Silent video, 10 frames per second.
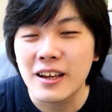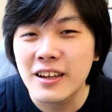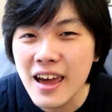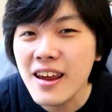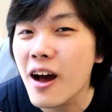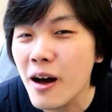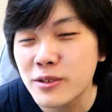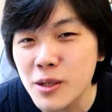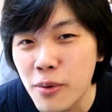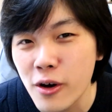Get it
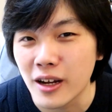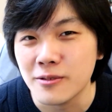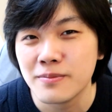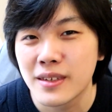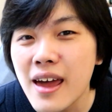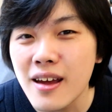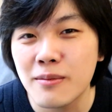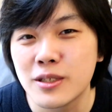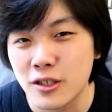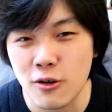up to point, get it
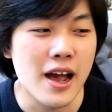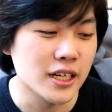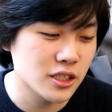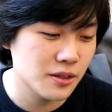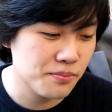up to scratch.